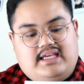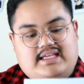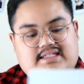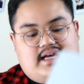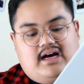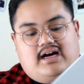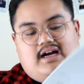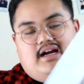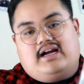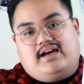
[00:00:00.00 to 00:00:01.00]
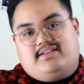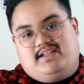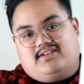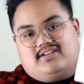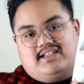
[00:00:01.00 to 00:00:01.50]
these are how they
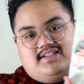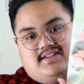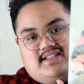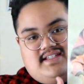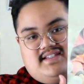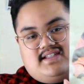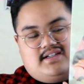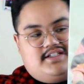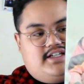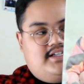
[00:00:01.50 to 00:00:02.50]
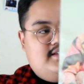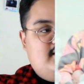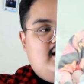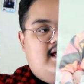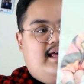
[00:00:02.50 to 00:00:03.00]
look like. So this is Sungjin's,
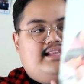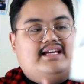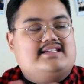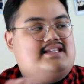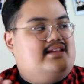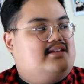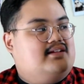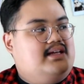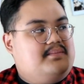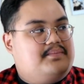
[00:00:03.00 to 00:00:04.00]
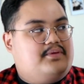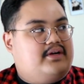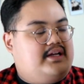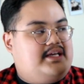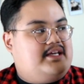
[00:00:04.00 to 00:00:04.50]
and like I said, they're like
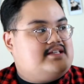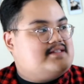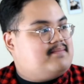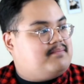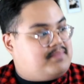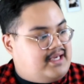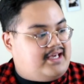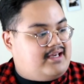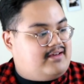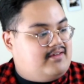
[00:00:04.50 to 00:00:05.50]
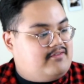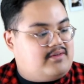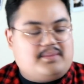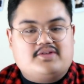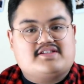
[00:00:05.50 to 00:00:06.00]
pretty big
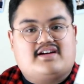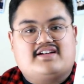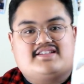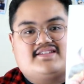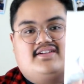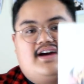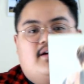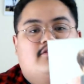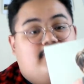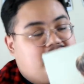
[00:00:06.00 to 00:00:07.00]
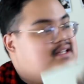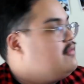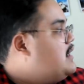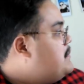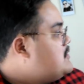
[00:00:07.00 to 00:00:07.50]
for postcards, so I really
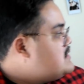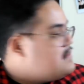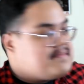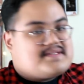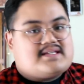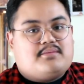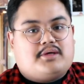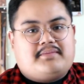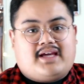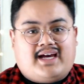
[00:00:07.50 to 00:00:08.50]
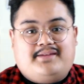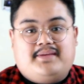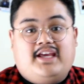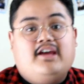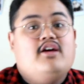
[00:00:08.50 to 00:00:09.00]
want to post them up somewhere behind
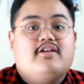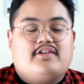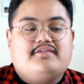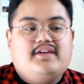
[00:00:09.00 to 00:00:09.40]
me for